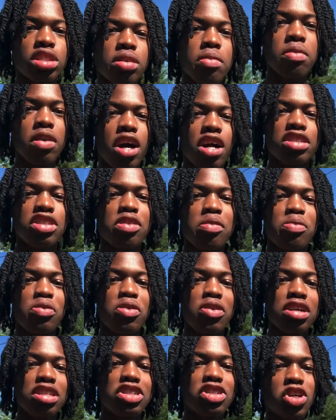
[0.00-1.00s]
up, y'all? It's your
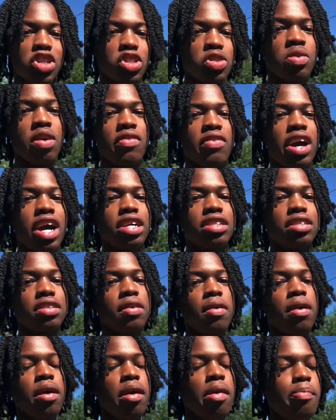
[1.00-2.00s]
boy chosenonerising,
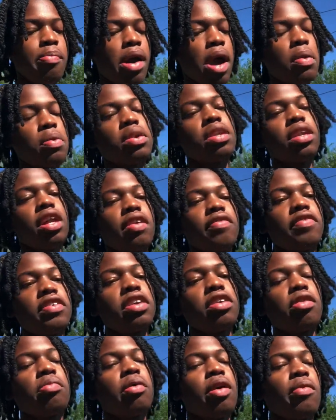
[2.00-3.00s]
back with another
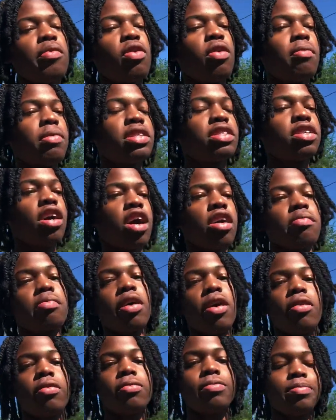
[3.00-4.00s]
video, bro. We're gonna be talking
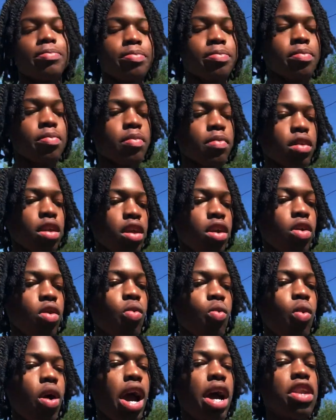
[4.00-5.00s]
about
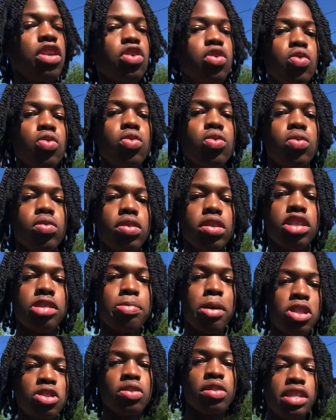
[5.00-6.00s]
why do
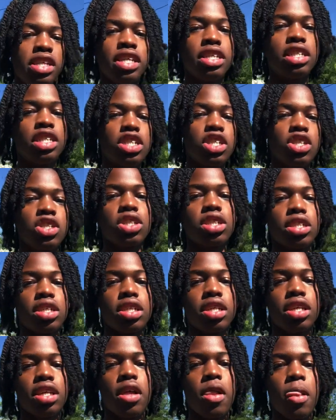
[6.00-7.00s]
special needs children
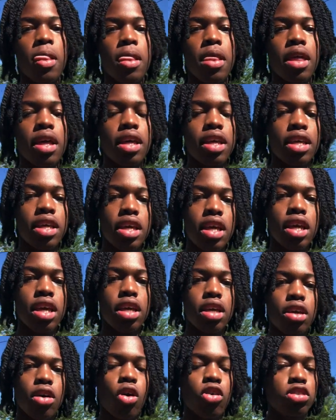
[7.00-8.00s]

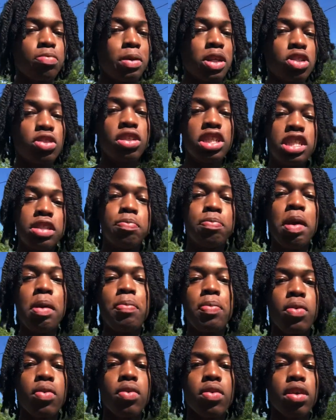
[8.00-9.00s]
or special needs
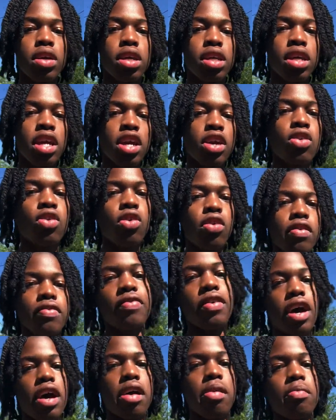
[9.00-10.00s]
people get
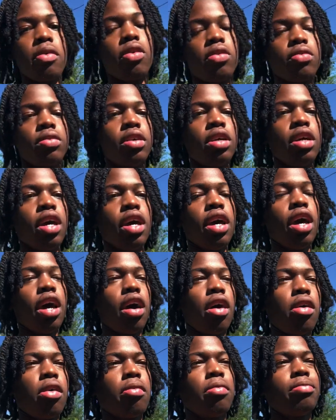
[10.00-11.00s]
glorified, bro.
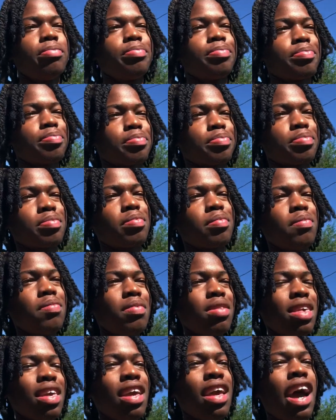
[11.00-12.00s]

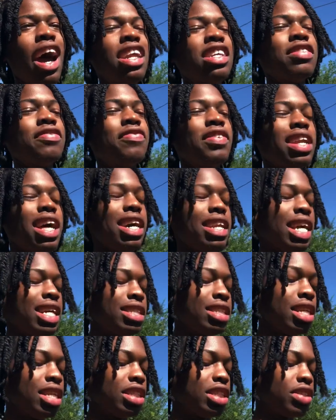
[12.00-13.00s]
I just feel like that
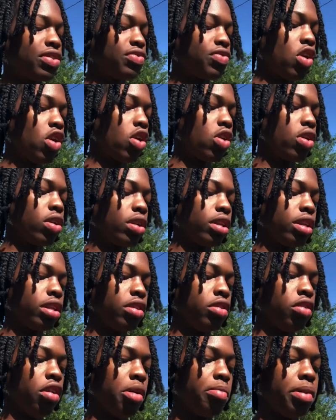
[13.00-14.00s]
shit is just wrong.
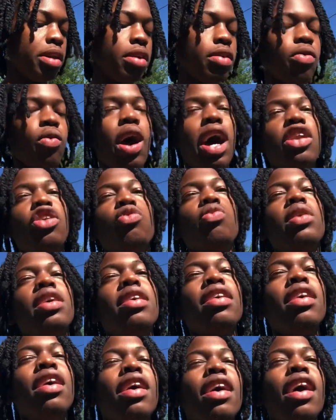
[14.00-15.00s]
You know what I mean? Why do
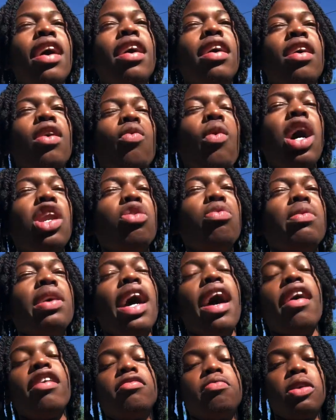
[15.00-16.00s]
we
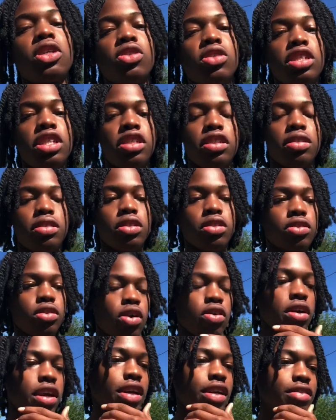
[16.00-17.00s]
have special needs children?
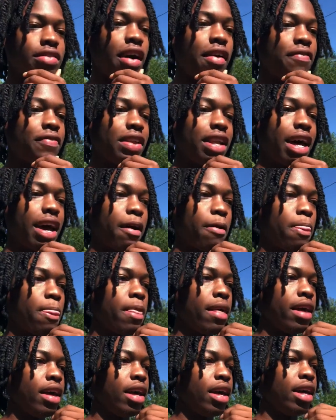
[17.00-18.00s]
Okay, so I feel like
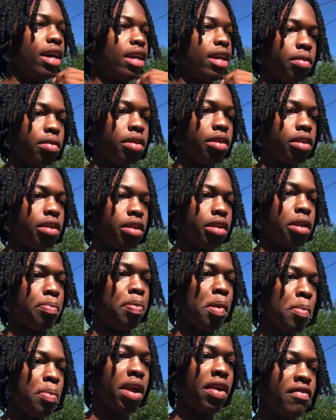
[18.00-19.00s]
the
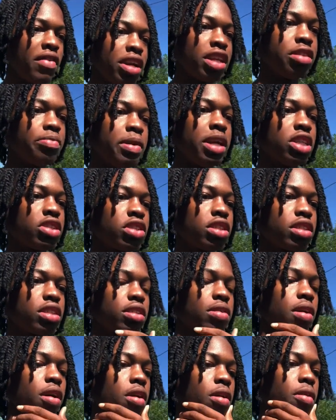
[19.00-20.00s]
people that run this matrix,
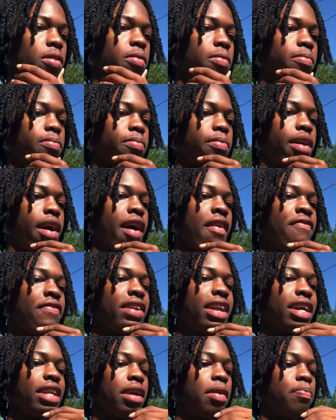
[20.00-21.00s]
I feel
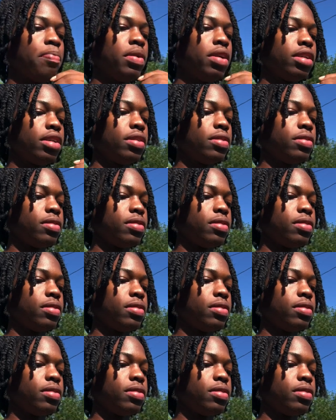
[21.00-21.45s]
like they put